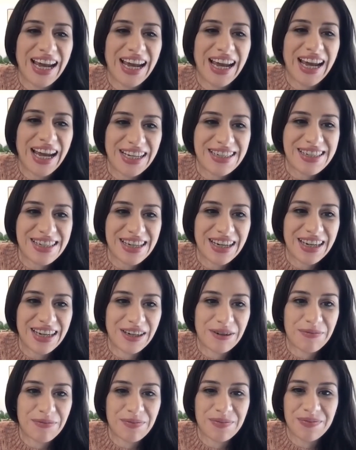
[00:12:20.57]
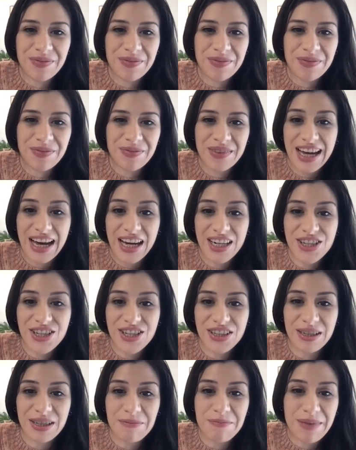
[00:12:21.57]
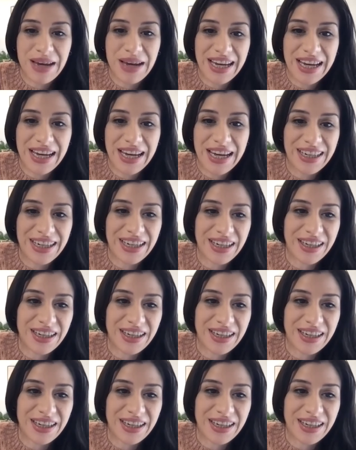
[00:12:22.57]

And they actually made